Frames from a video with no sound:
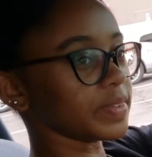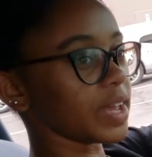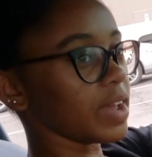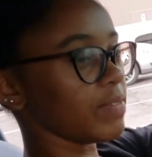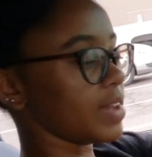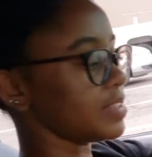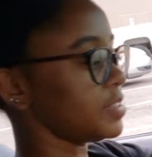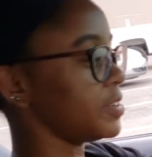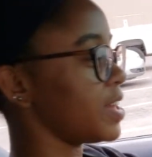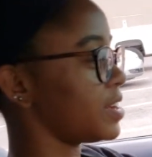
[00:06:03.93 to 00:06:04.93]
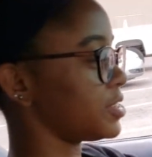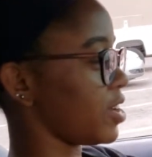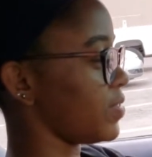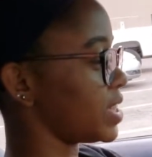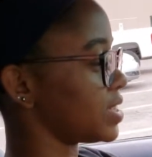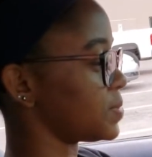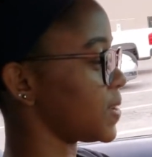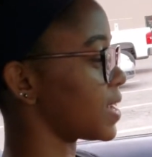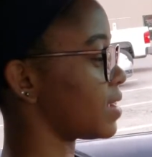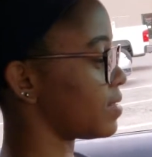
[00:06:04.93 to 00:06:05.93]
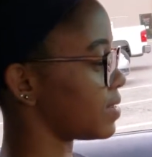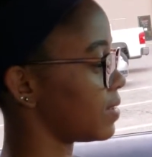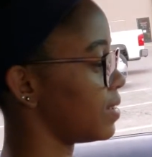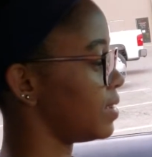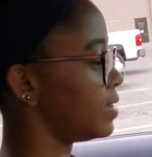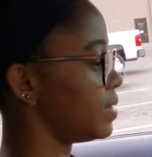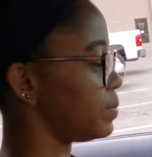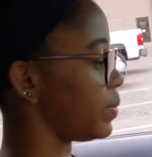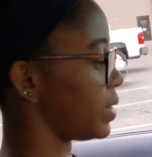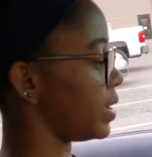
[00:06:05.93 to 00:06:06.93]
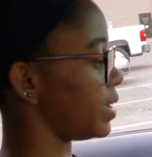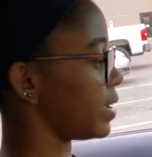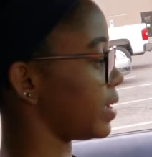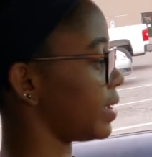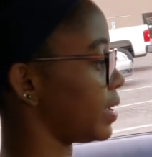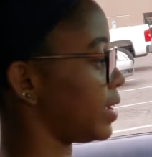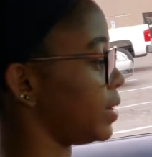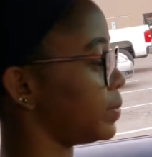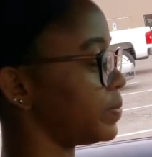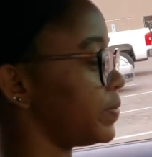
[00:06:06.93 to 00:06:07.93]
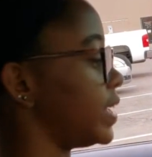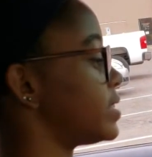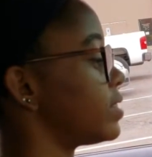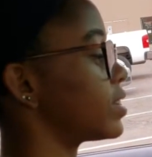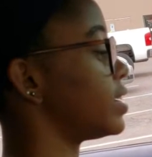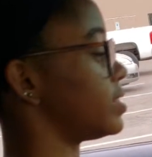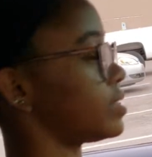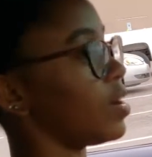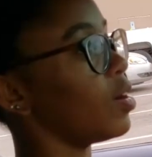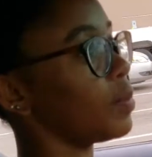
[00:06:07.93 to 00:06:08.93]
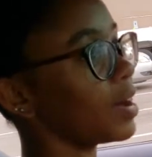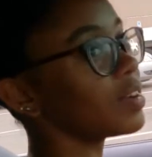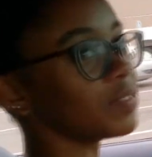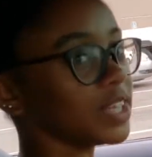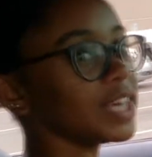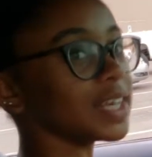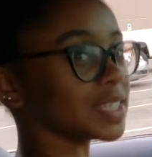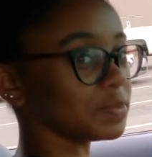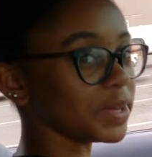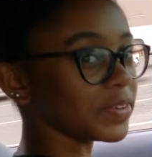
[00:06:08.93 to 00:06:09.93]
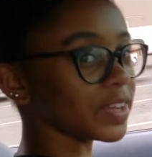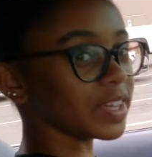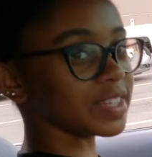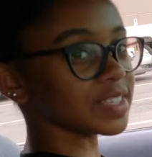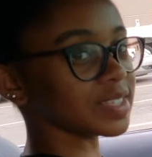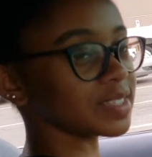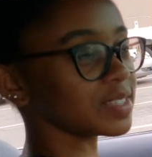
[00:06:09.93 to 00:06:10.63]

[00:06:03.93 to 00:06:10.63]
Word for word: I've had to do a lot of driving this weekend, but it's all good. It's all part of the experience.